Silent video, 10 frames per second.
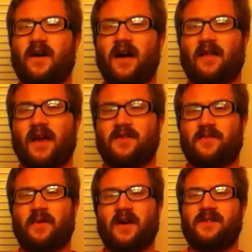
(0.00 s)
in
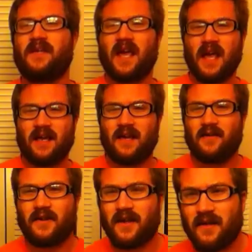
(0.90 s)
violation because he can't
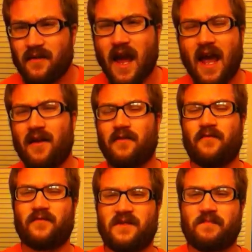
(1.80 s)
kill any
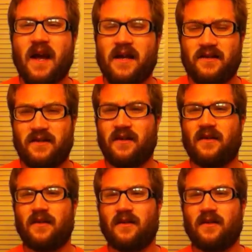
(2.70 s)
space